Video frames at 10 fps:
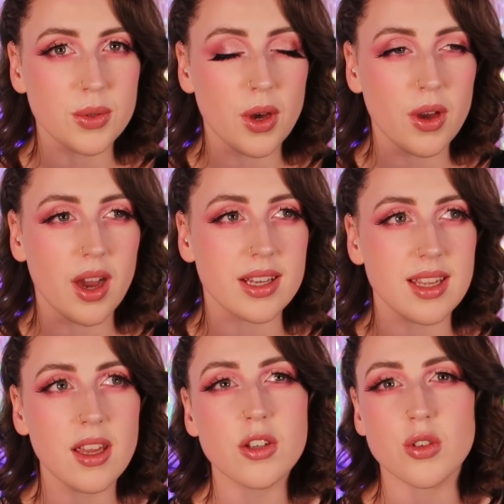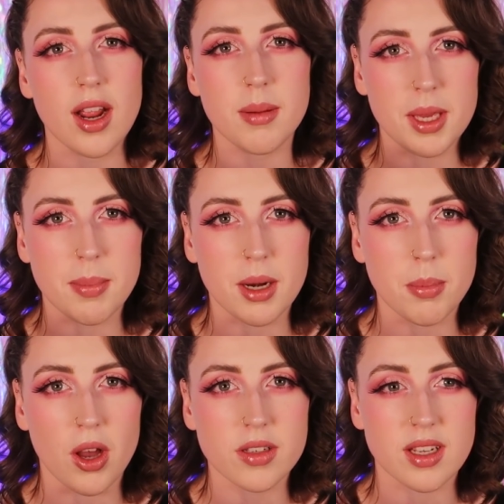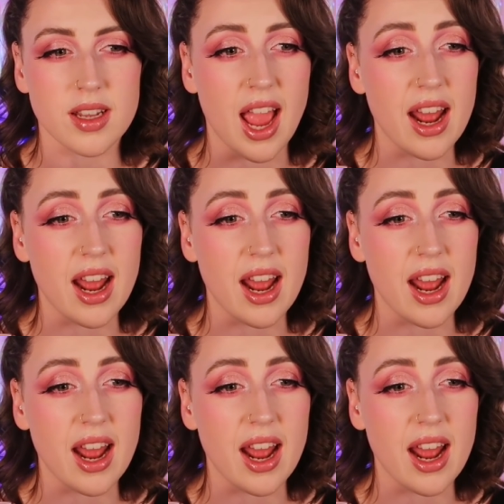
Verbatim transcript: to her. I see her trying to be a better person,